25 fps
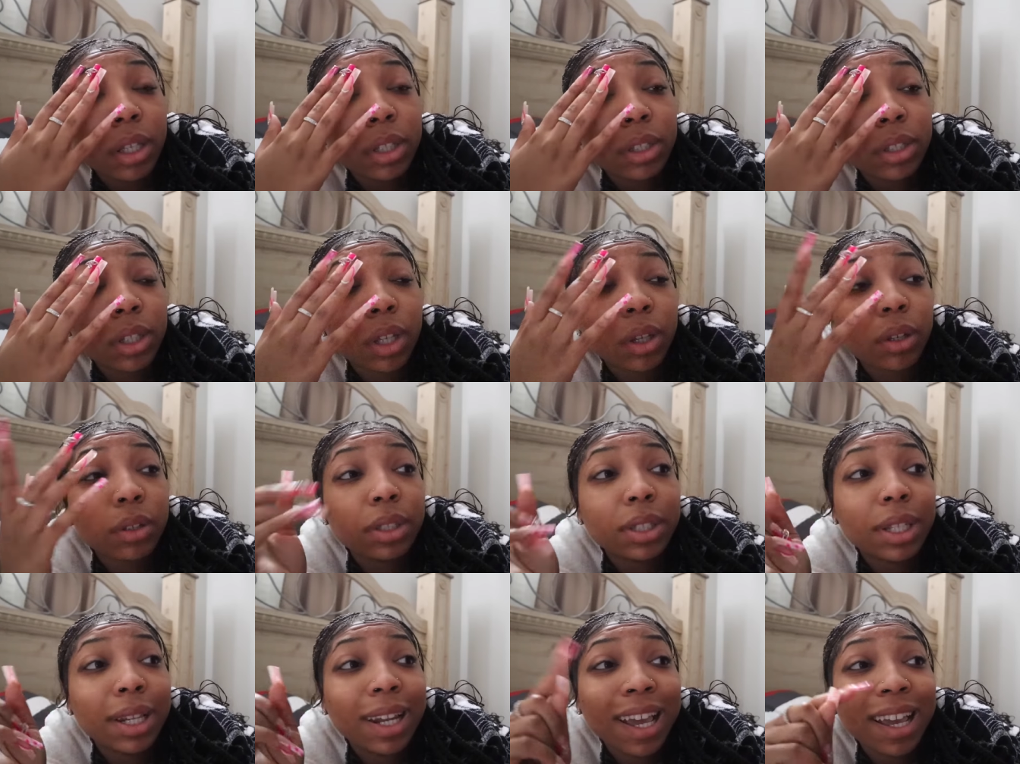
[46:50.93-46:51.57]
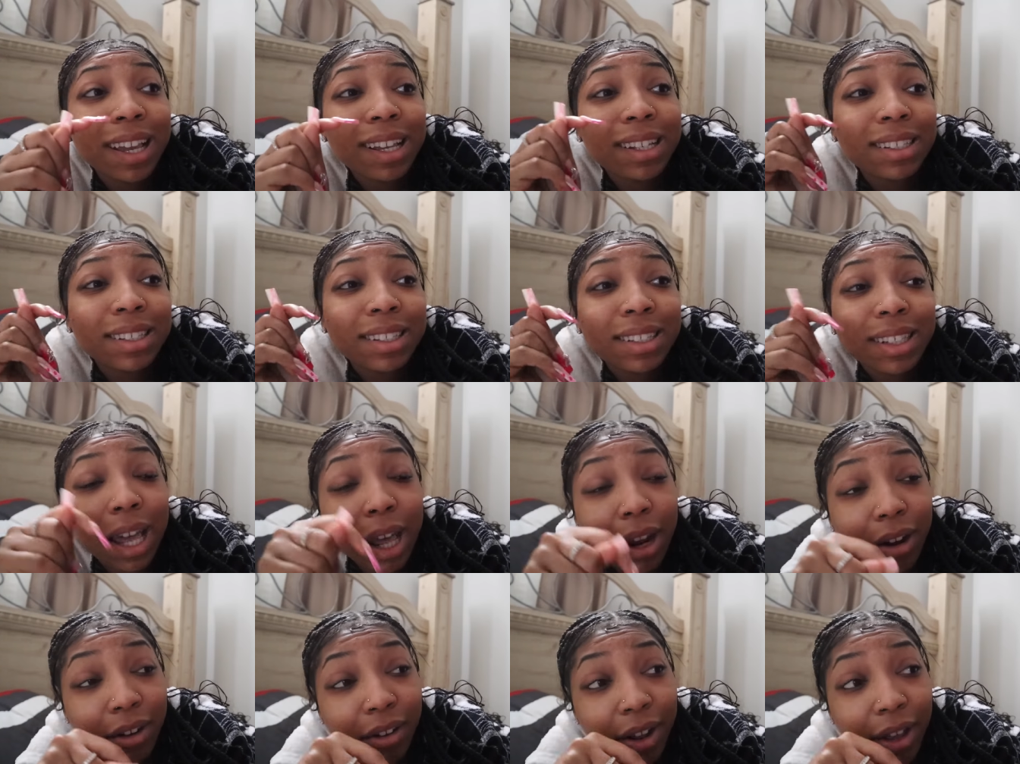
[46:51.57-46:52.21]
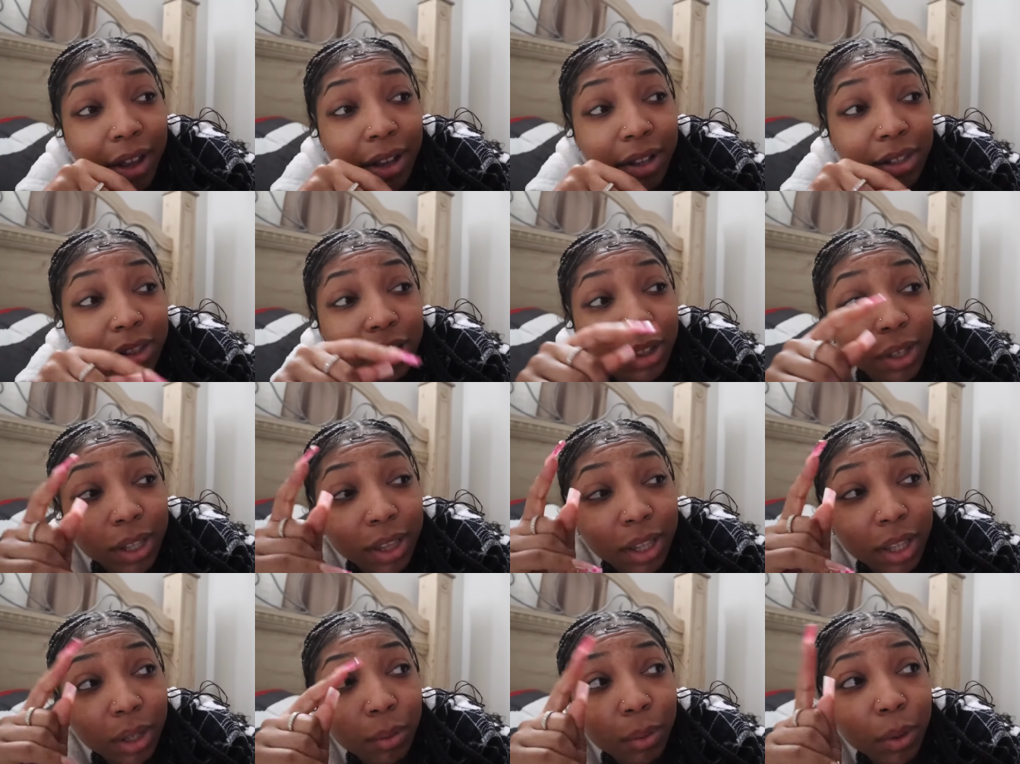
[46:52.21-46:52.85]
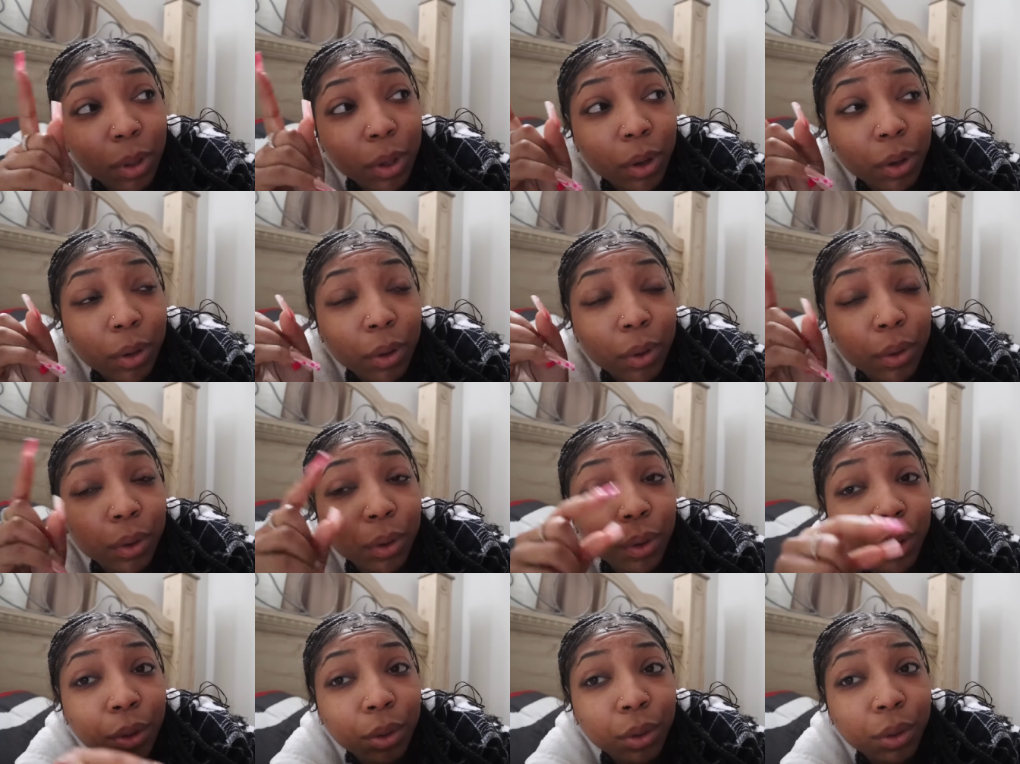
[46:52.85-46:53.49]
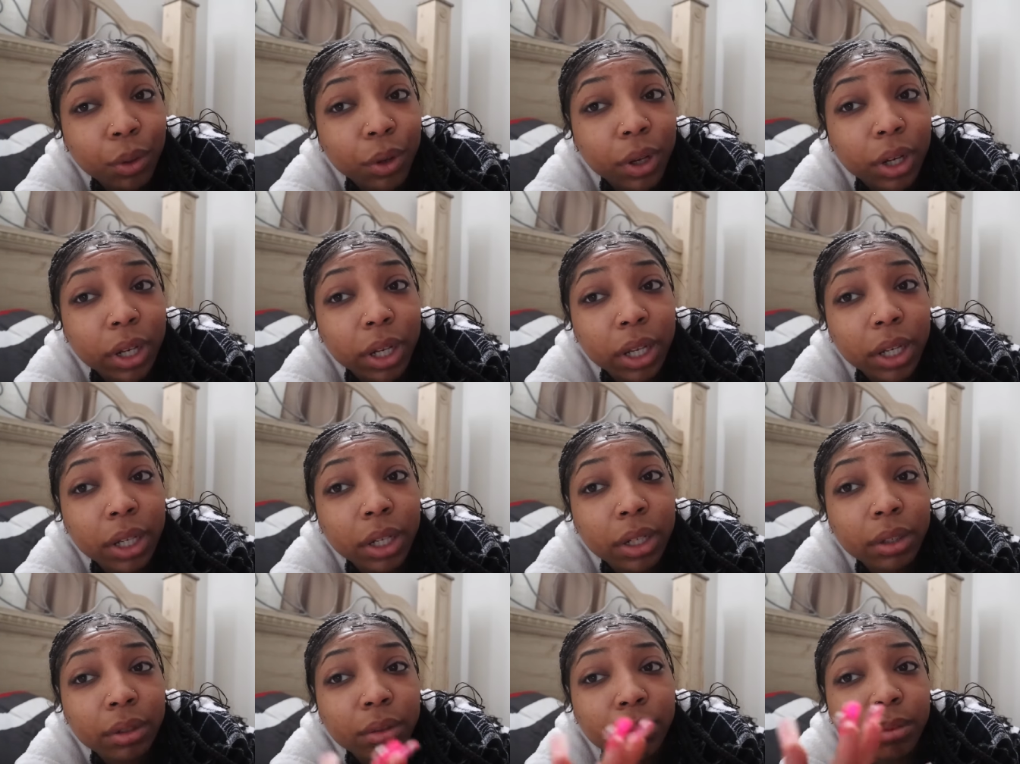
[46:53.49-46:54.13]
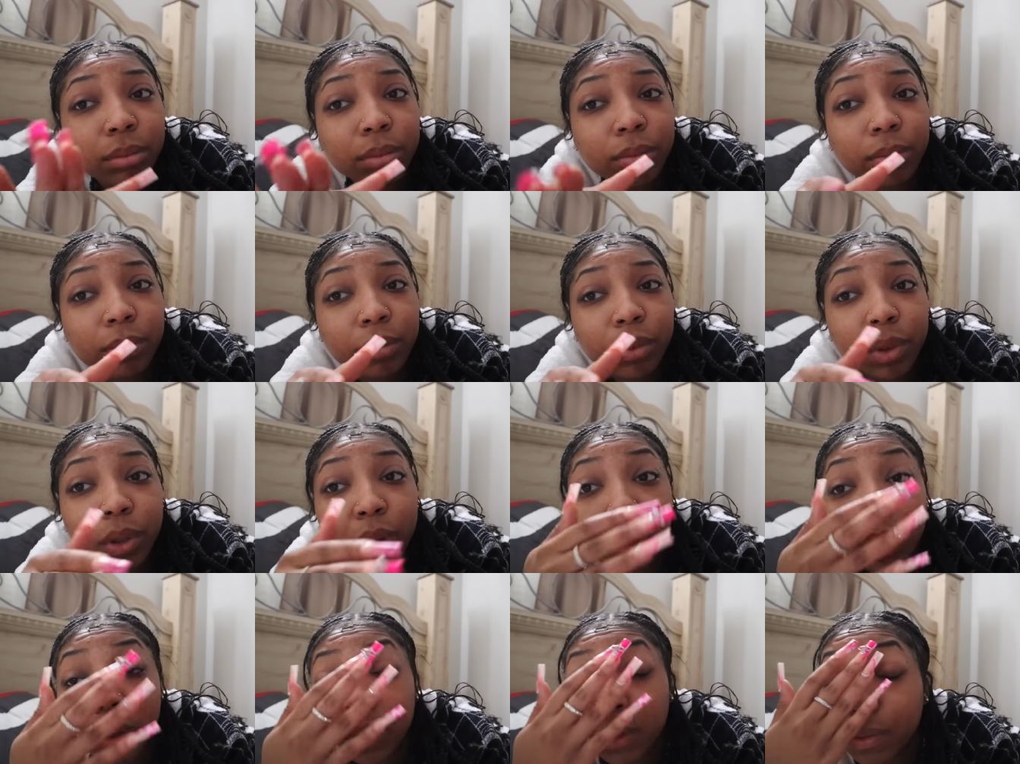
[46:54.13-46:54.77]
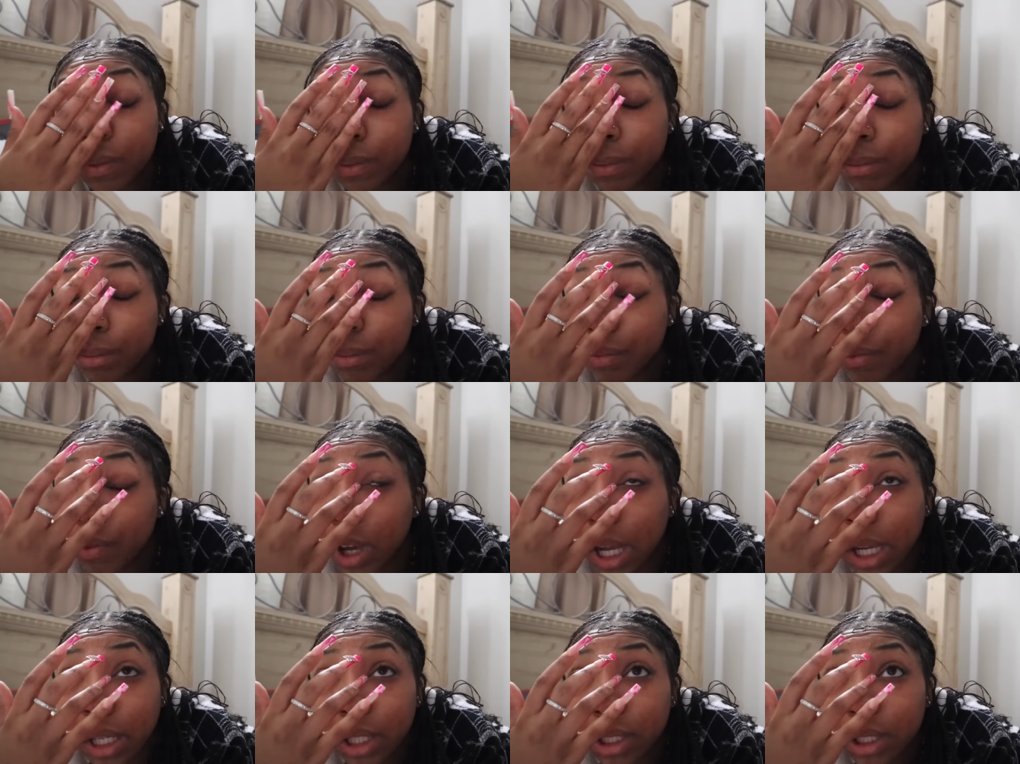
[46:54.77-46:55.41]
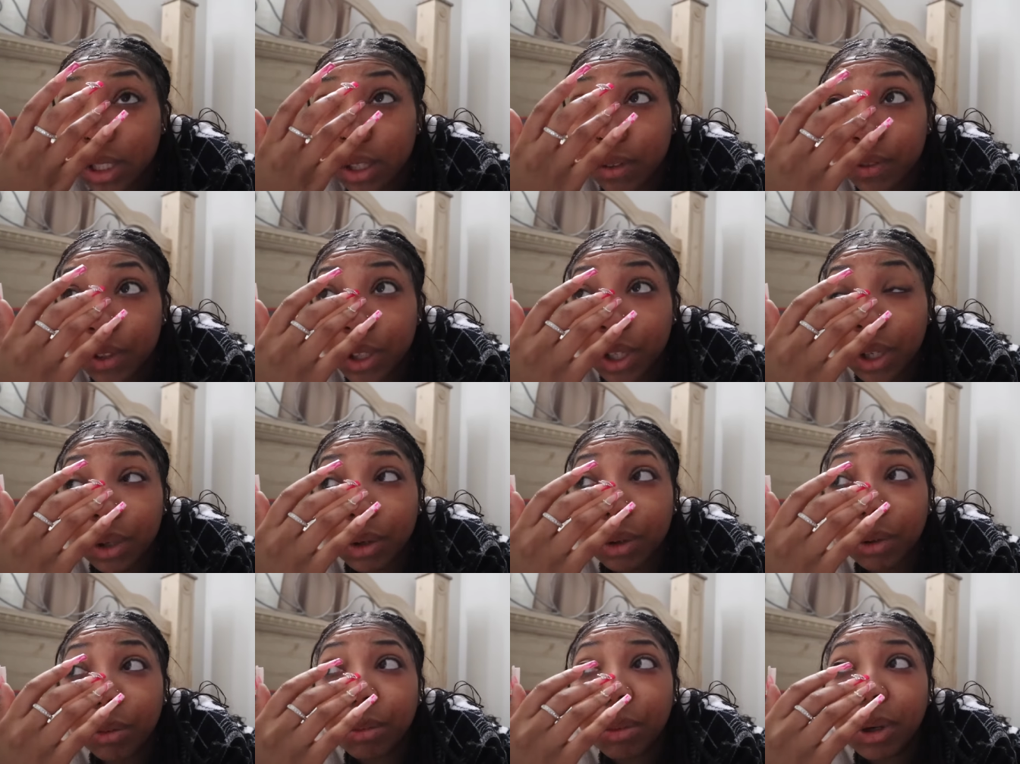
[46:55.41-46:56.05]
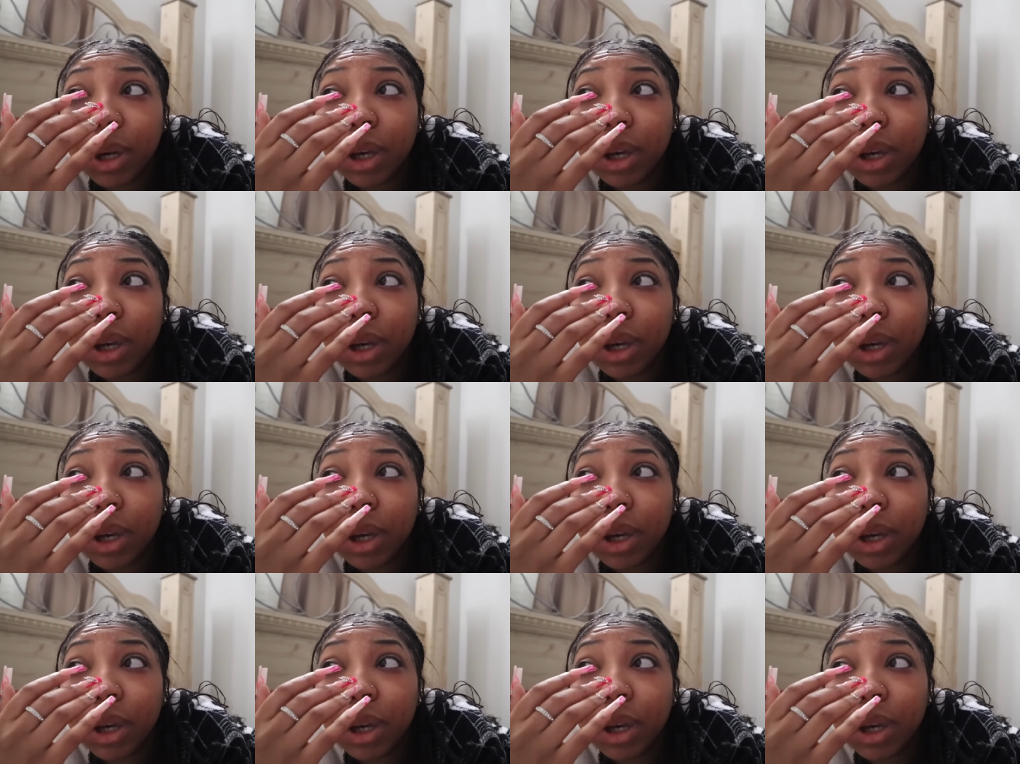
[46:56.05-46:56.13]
So today is Saturday. So I think we're going to go to New York and, you know, find stuff to do.